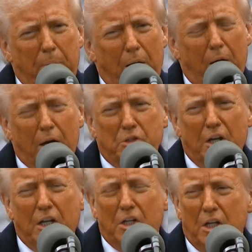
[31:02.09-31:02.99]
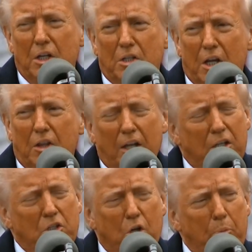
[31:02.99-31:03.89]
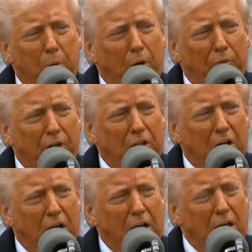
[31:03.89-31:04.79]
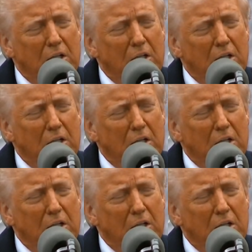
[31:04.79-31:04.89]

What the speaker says: powerhouse. And he said that so beautifully today.